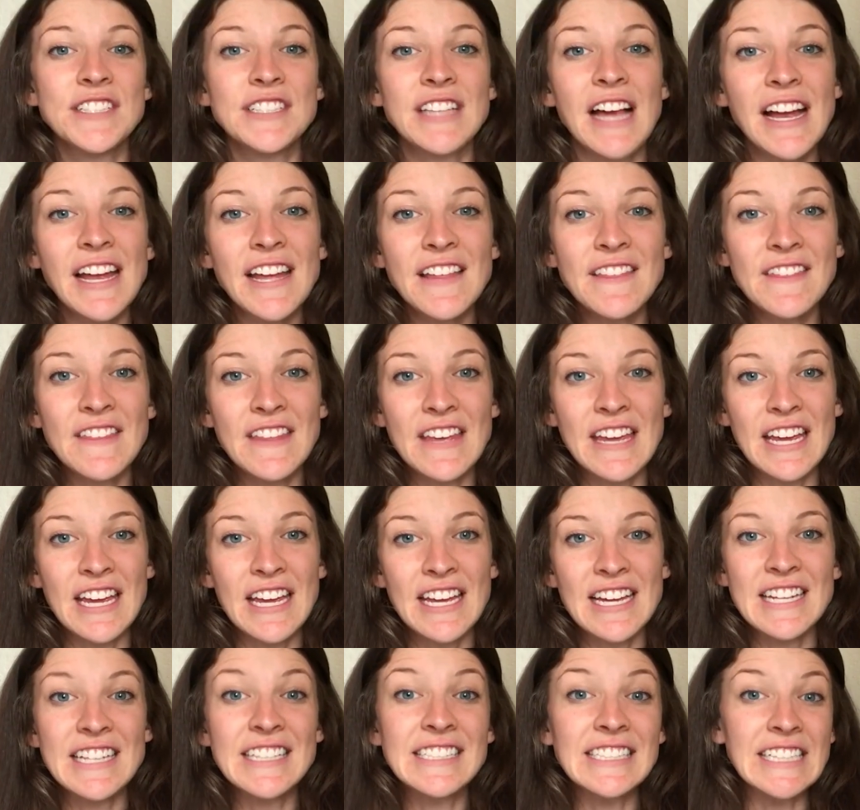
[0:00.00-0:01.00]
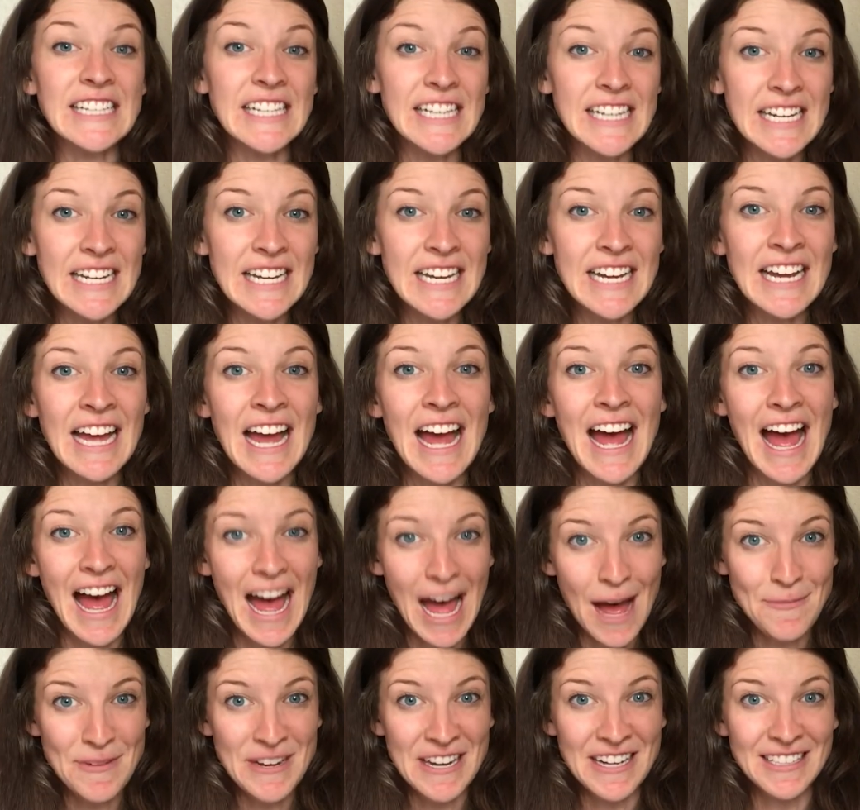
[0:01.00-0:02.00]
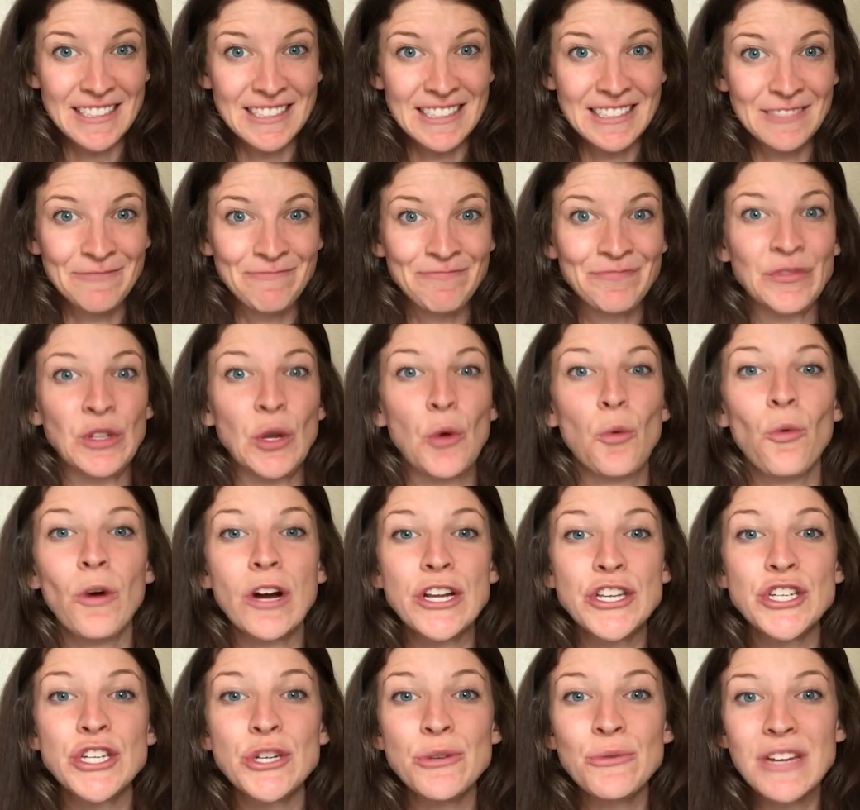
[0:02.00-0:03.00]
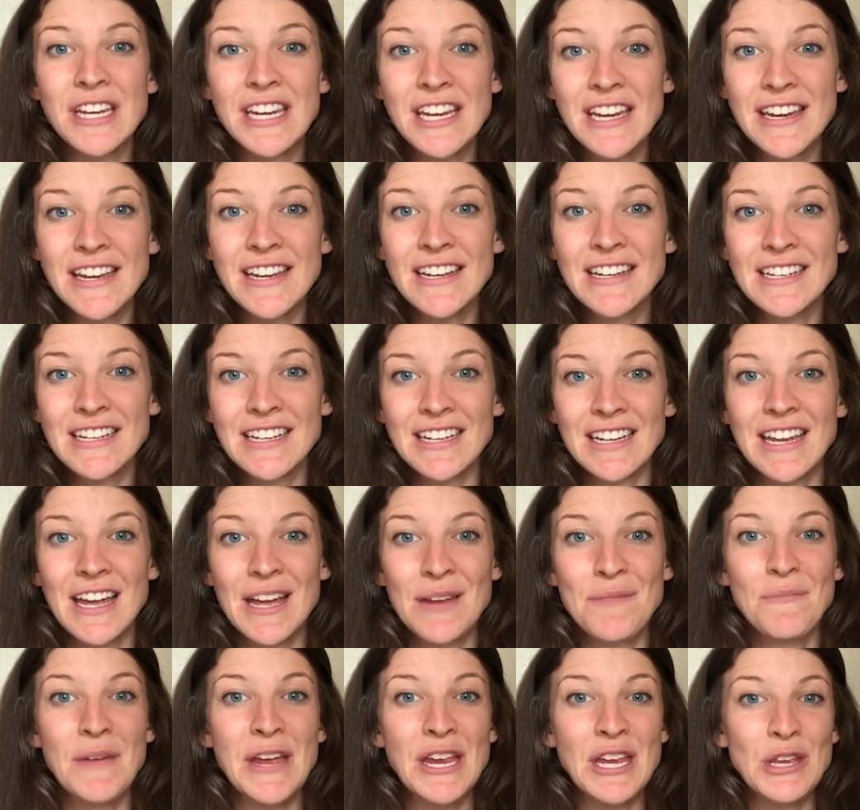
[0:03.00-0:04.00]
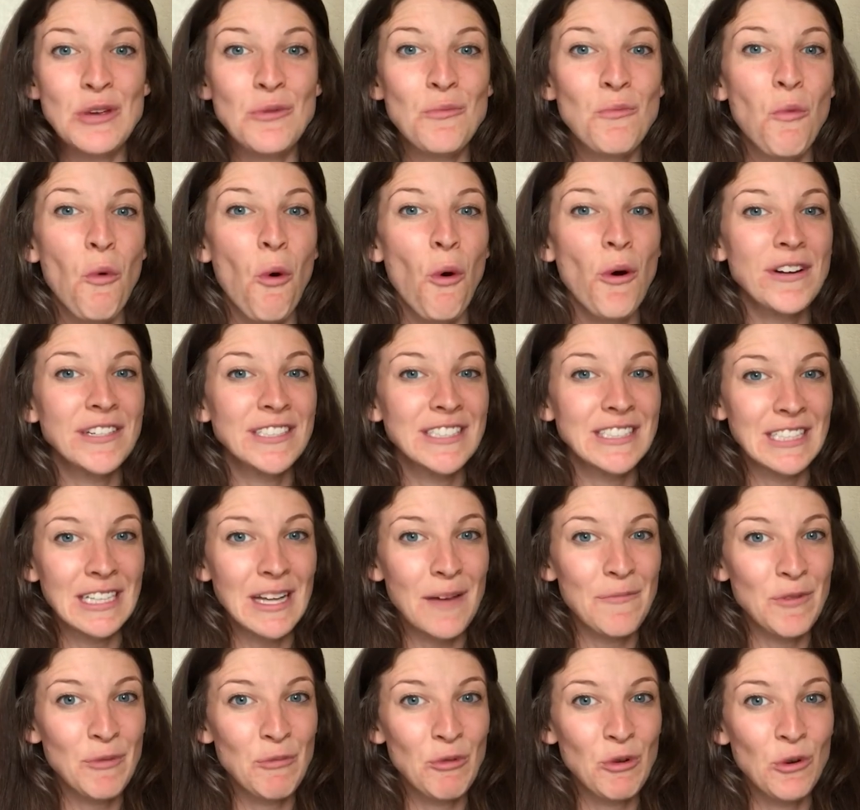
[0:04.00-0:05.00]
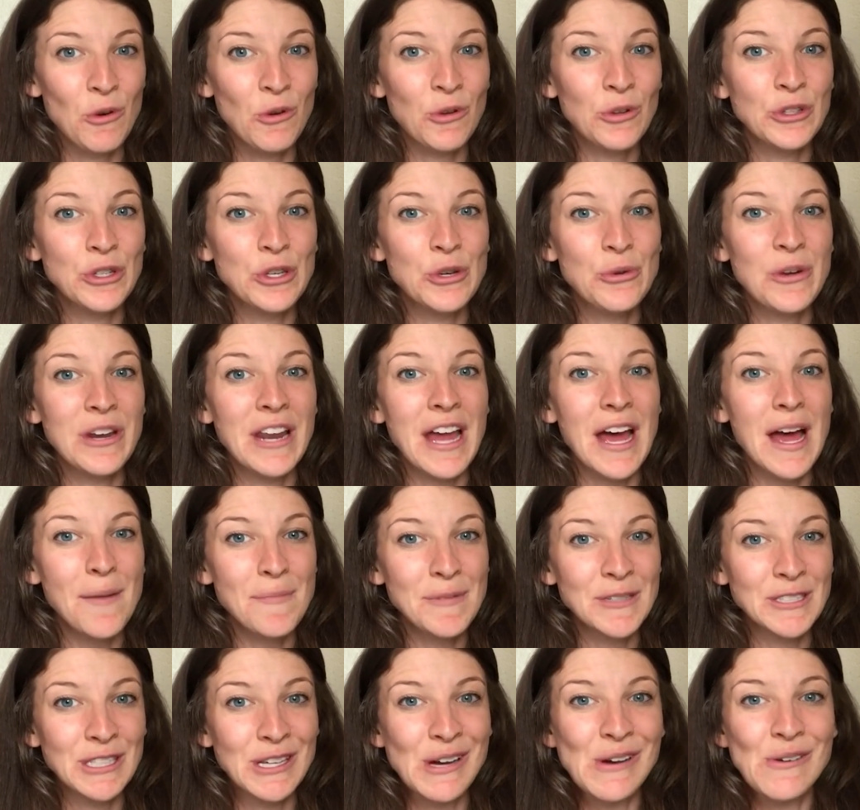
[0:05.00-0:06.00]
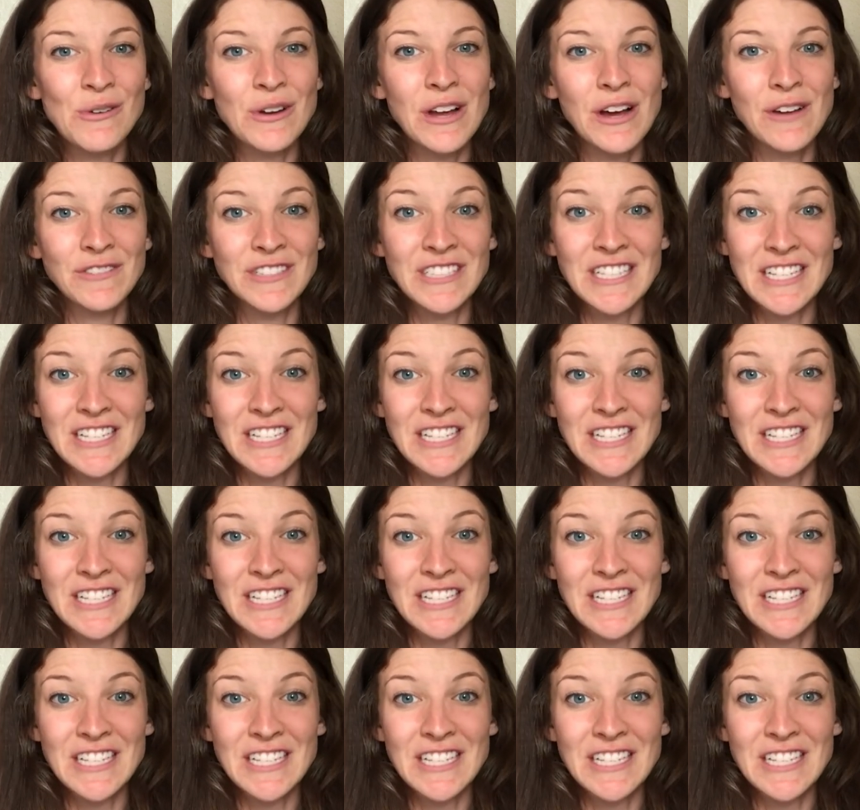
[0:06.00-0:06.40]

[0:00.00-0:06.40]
second thing is eating habits. What you eat can make you more susceptible to an episode of